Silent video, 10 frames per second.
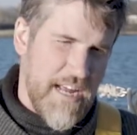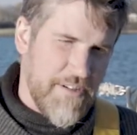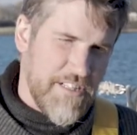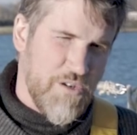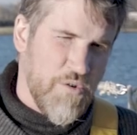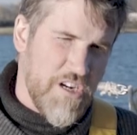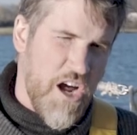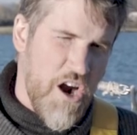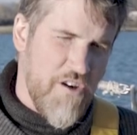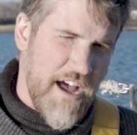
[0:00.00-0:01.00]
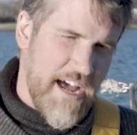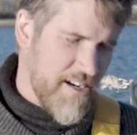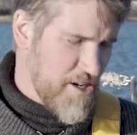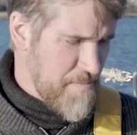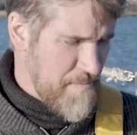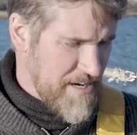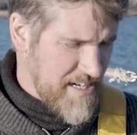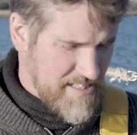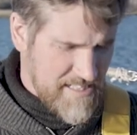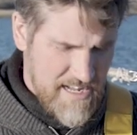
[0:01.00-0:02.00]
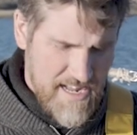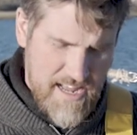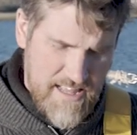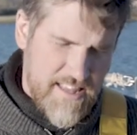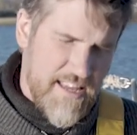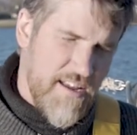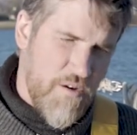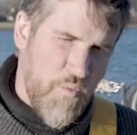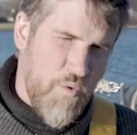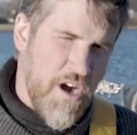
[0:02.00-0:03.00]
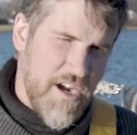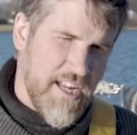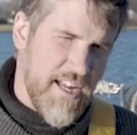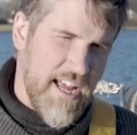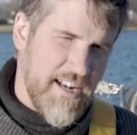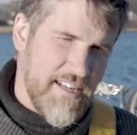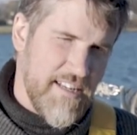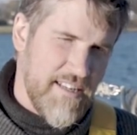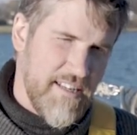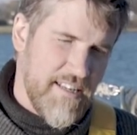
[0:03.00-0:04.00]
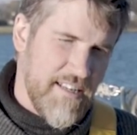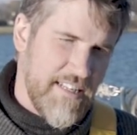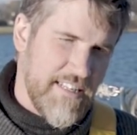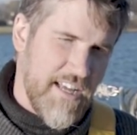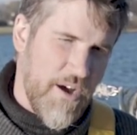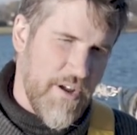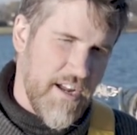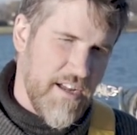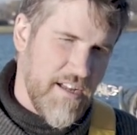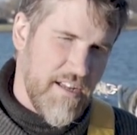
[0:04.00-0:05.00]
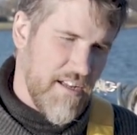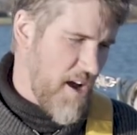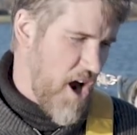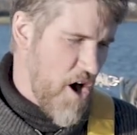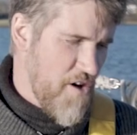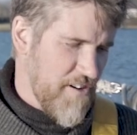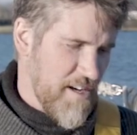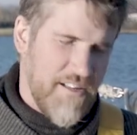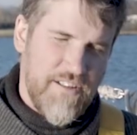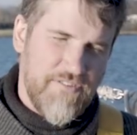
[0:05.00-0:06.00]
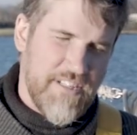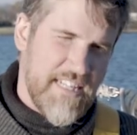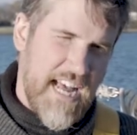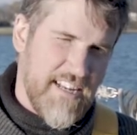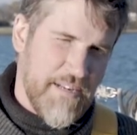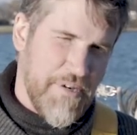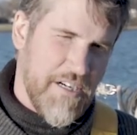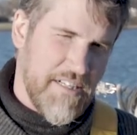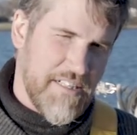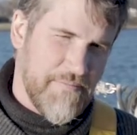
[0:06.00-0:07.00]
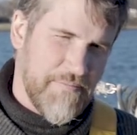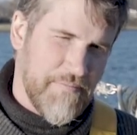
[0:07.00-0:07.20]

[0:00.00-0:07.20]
Now, it's called an overhand loop because the working end is going over the standing part.